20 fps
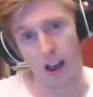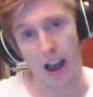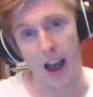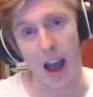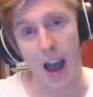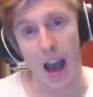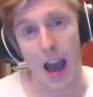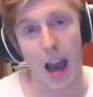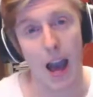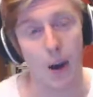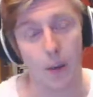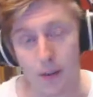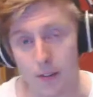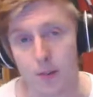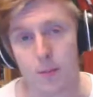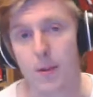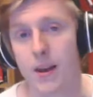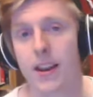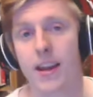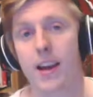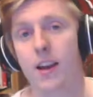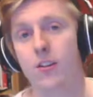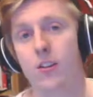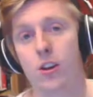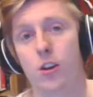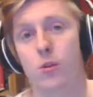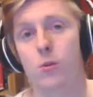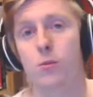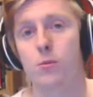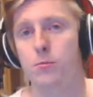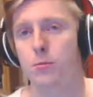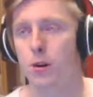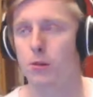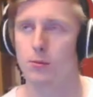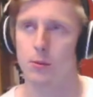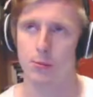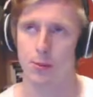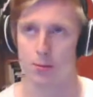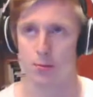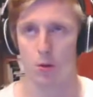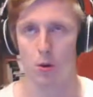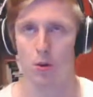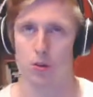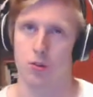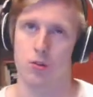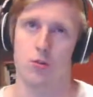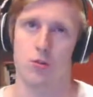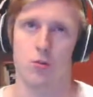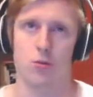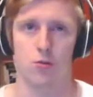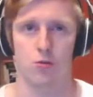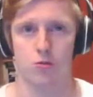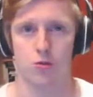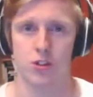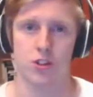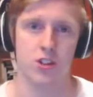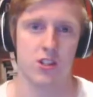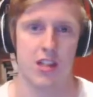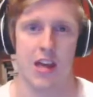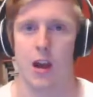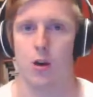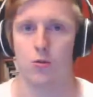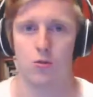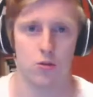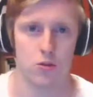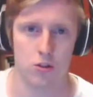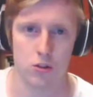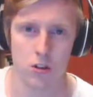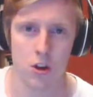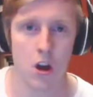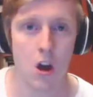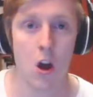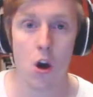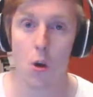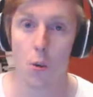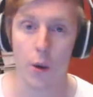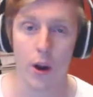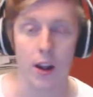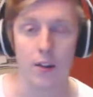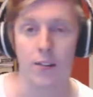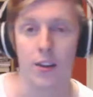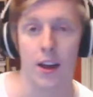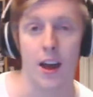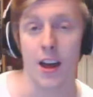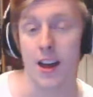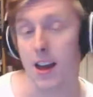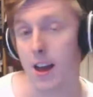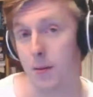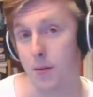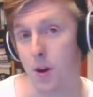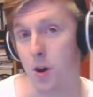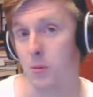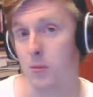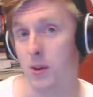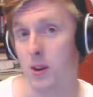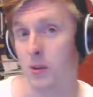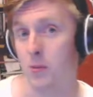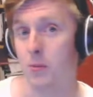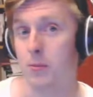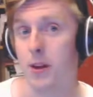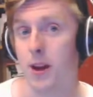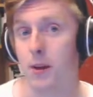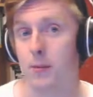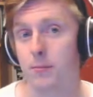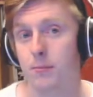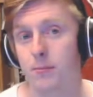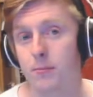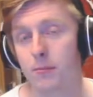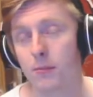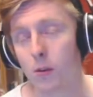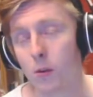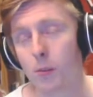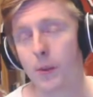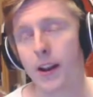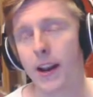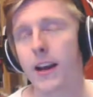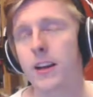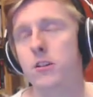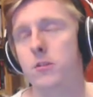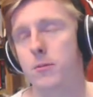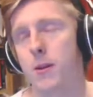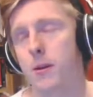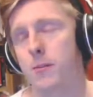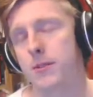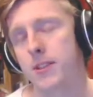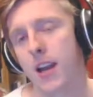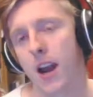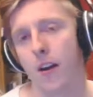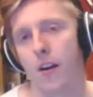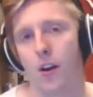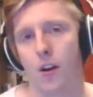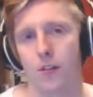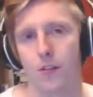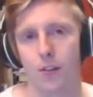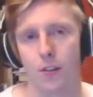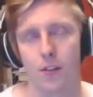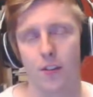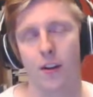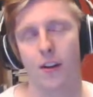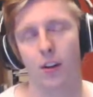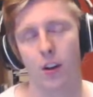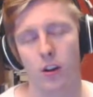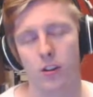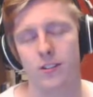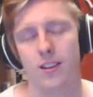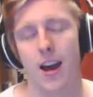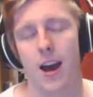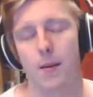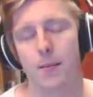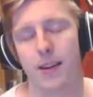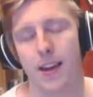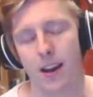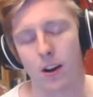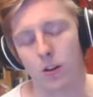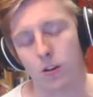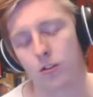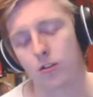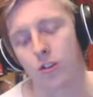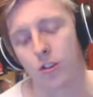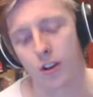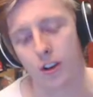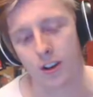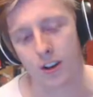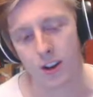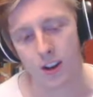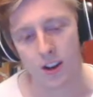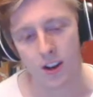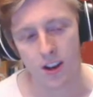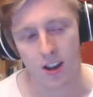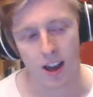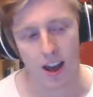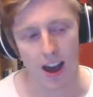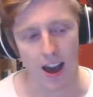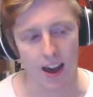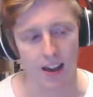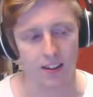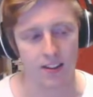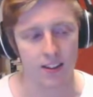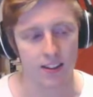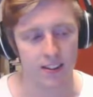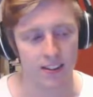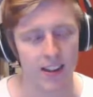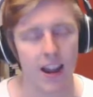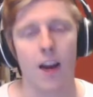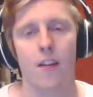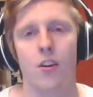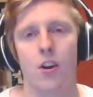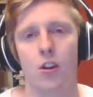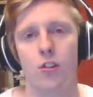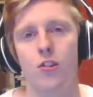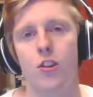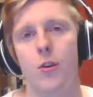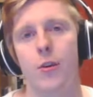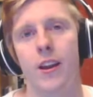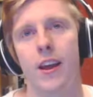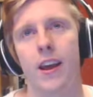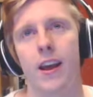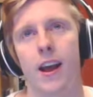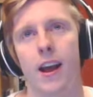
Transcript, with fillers: however many I do, probably more than hundreds, thousands whatever. I am hoping it would be able, it would be nice to be able to carry on for a very long time and get it all sorted, and carry on doing it,